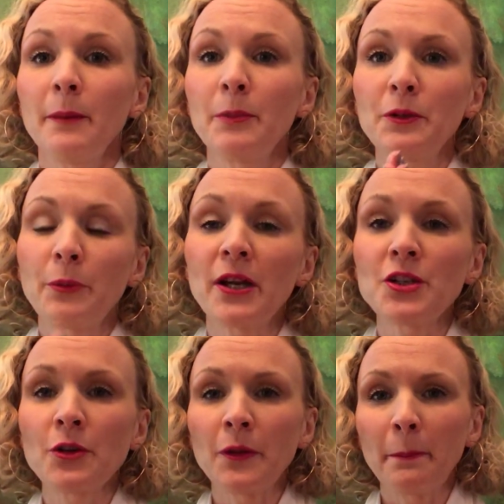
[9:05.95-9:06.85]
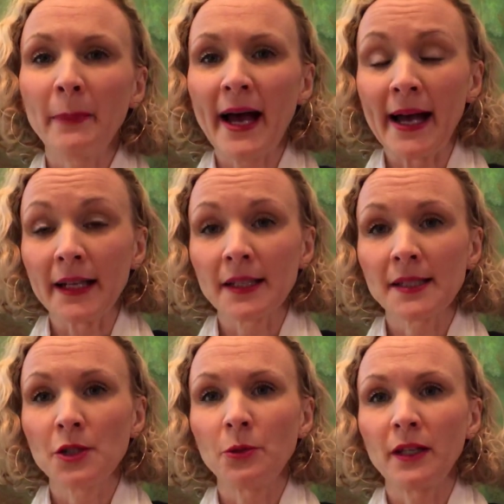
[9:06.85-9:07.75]
Put pressure on the
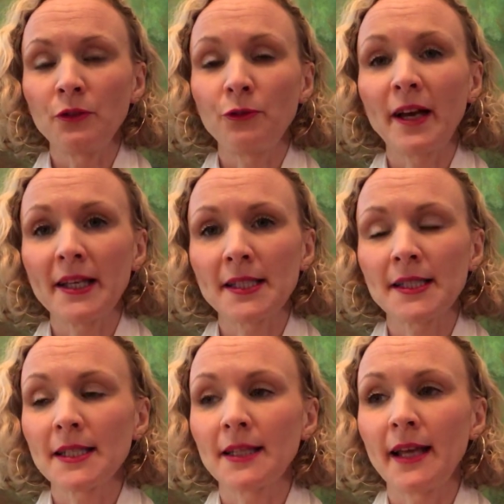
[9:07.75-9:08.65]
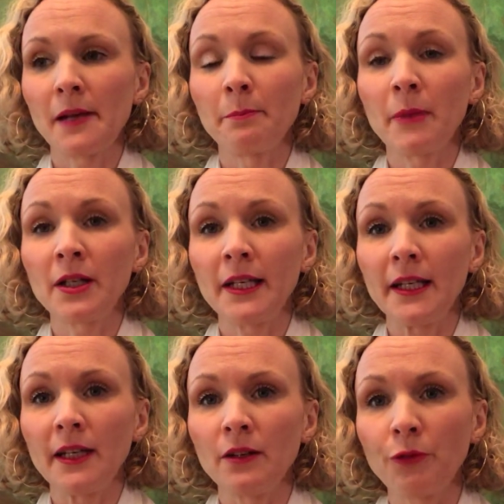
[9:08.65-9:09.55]
banks to invest that
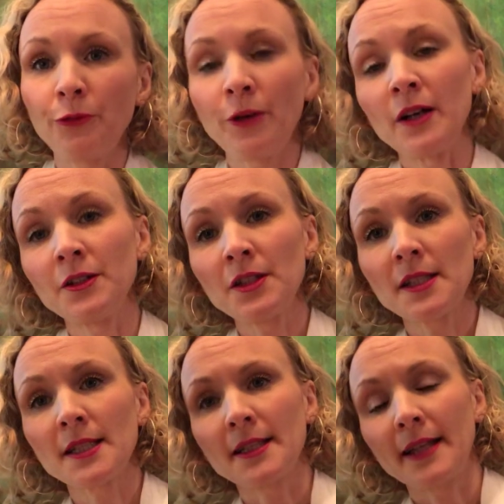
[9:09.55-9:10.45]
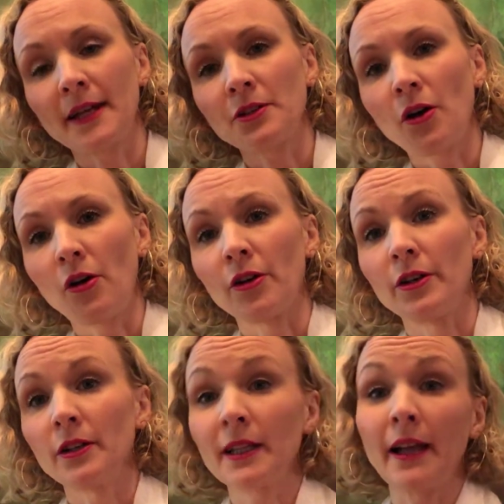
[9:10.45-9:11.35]
money in funds that
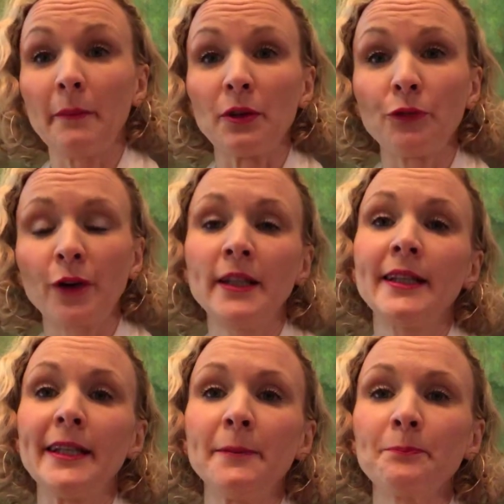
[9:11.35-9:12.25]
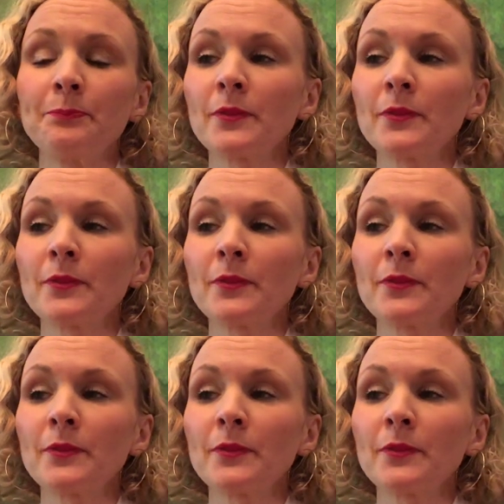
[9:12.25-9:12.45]
are climate friendly.